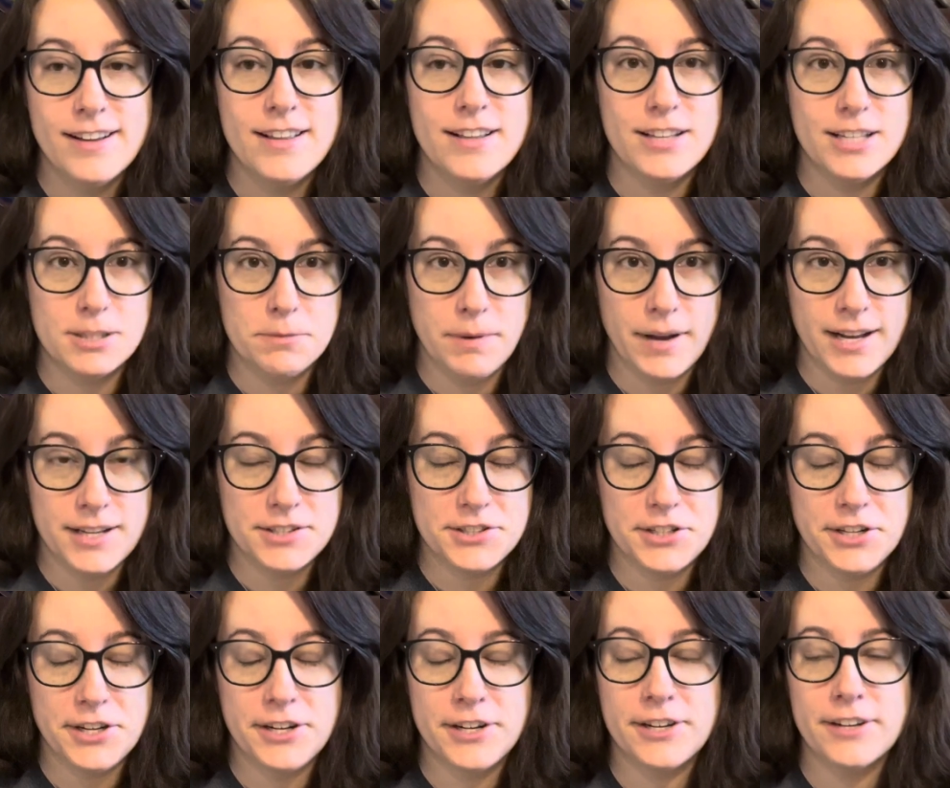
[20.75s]
this past
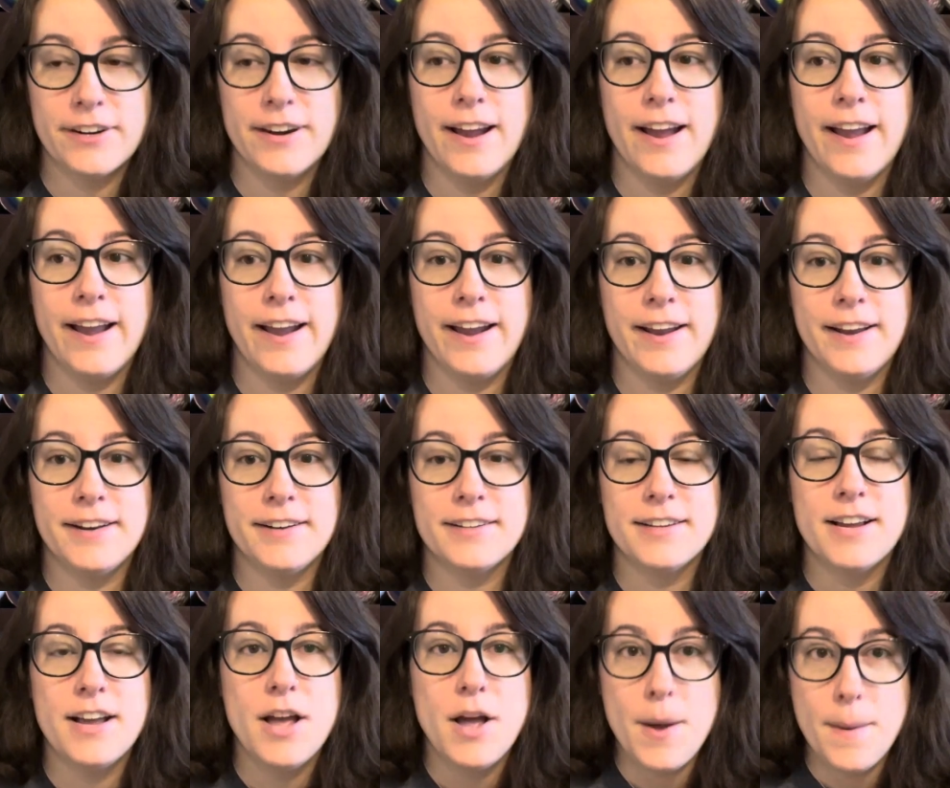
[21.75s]
year and
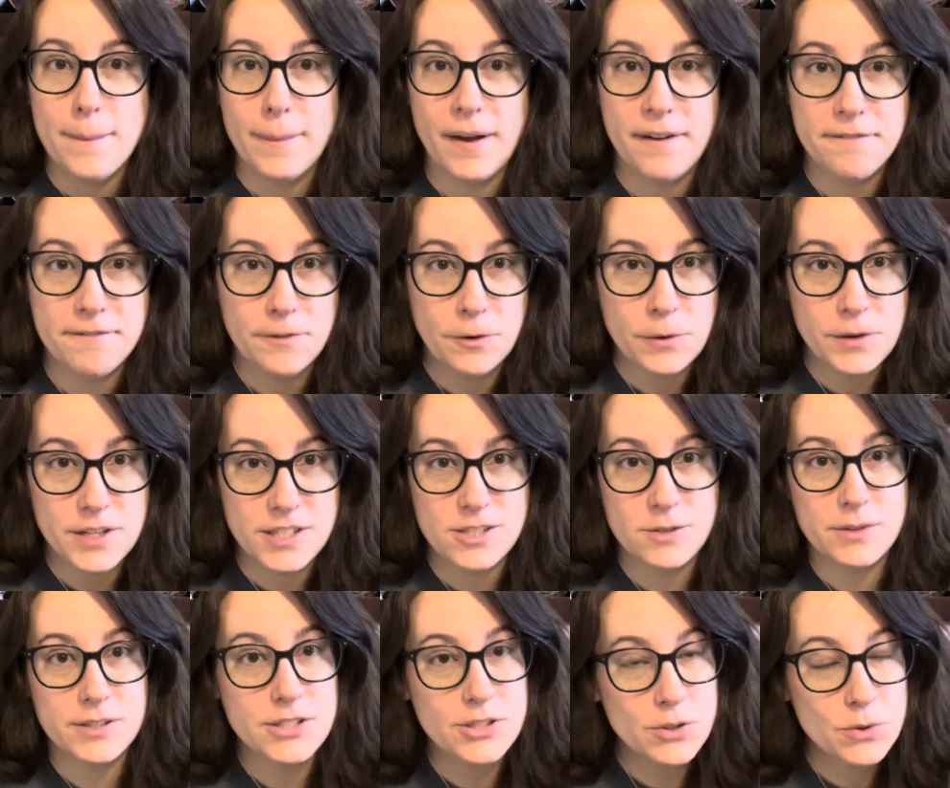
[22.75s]
my focus
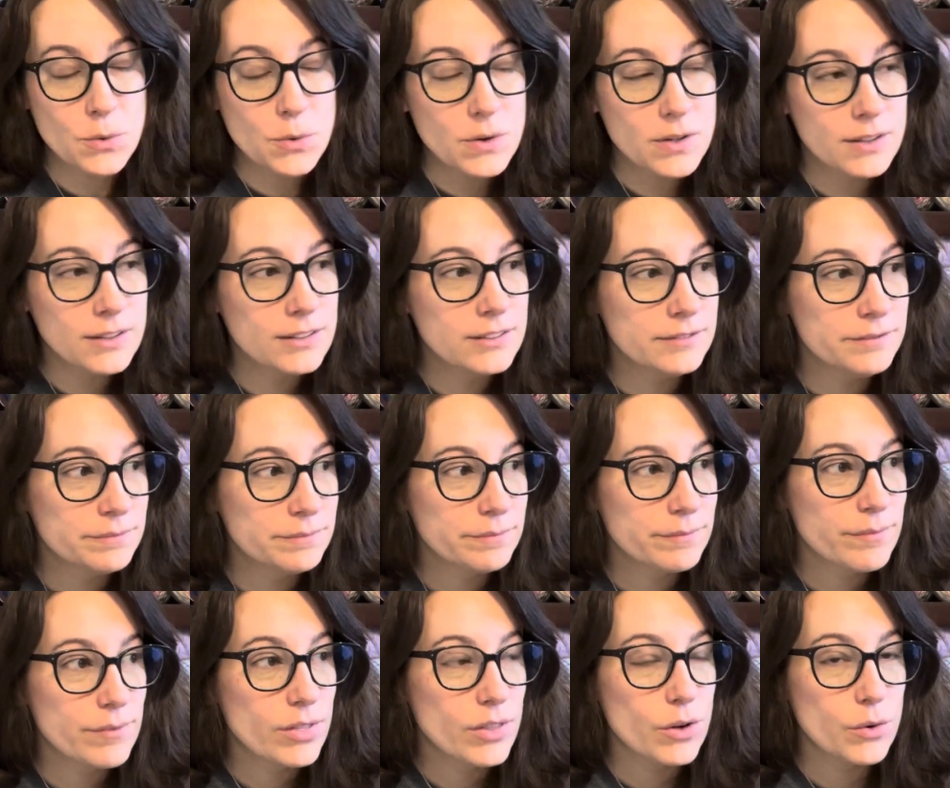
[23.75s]
was school,
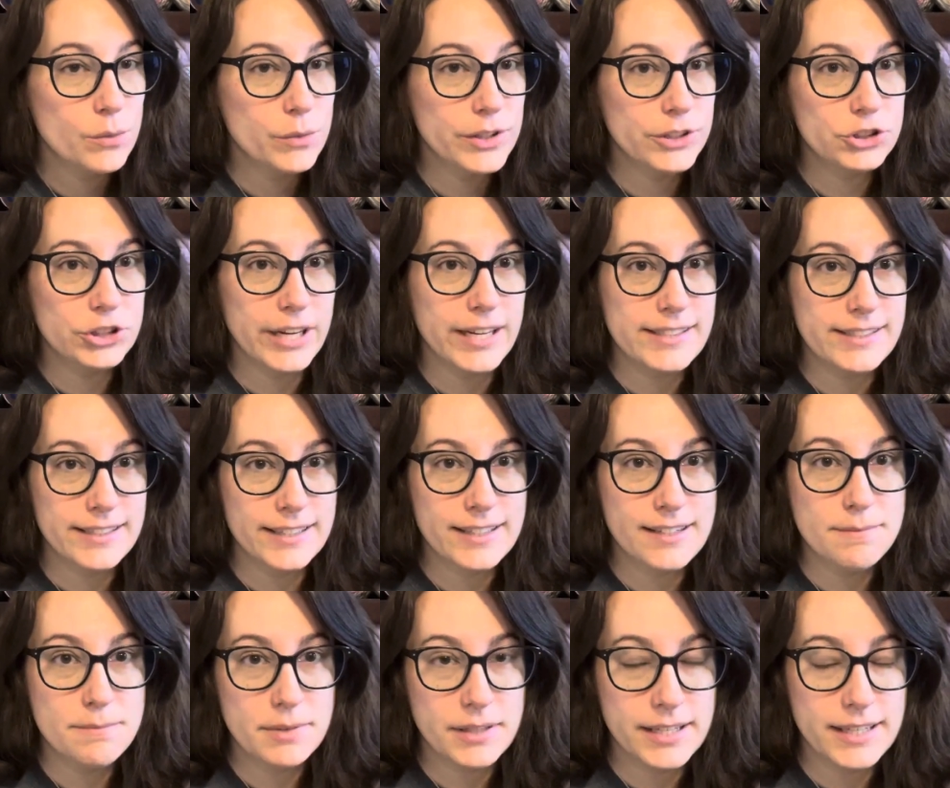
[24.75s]
which I did
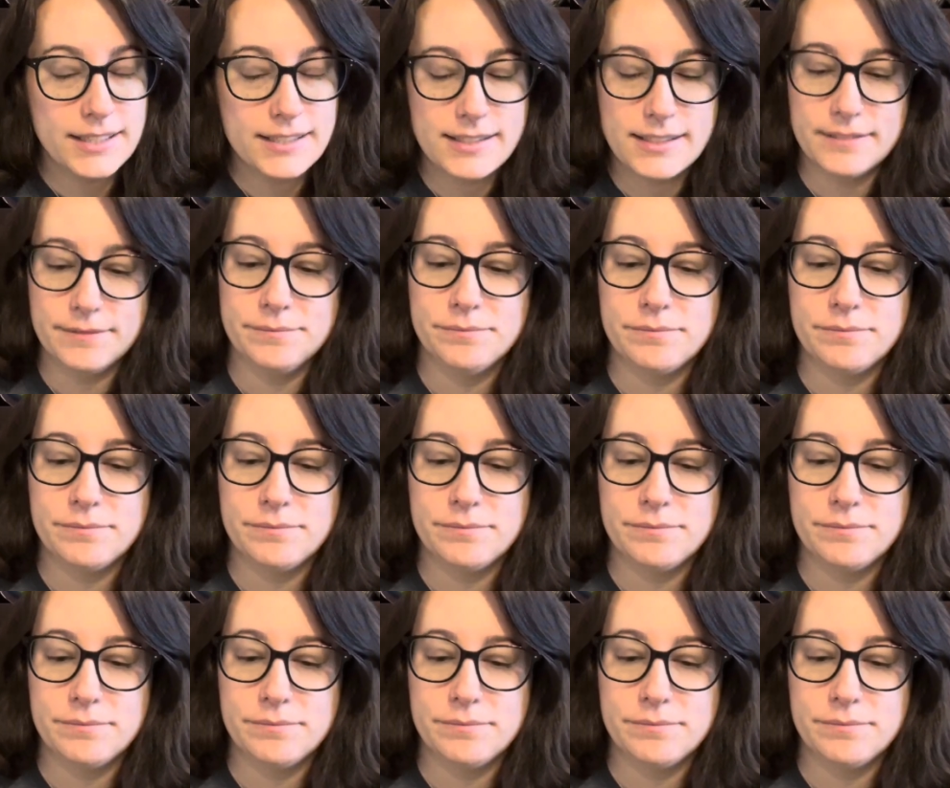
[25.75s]
complete.